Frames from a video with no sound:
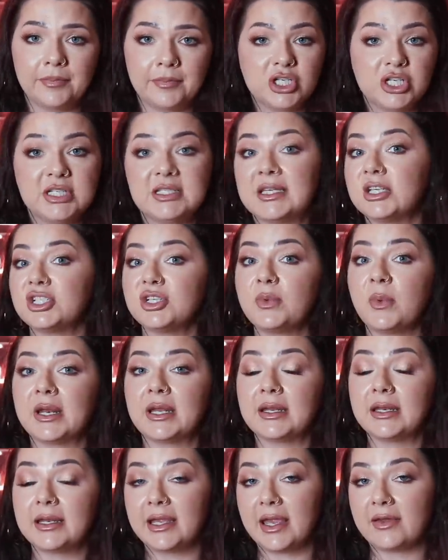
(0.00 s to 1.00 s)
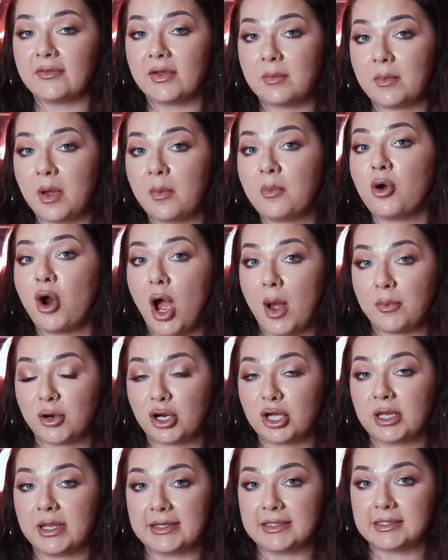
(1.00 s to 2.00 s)
She said she wanted to give him a proper
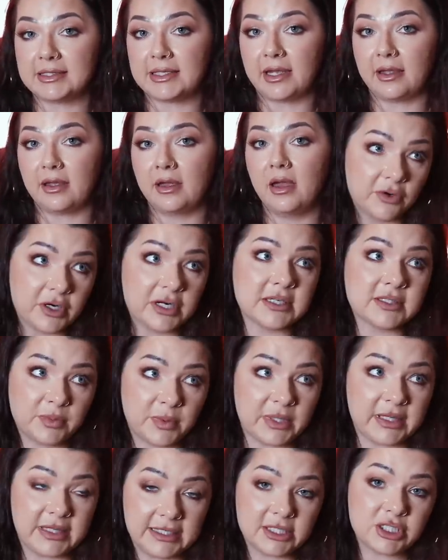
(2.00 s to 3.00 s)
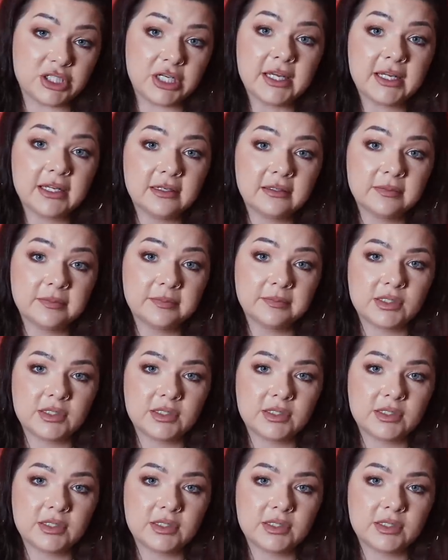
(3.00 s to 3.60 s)
cleansing for his religion,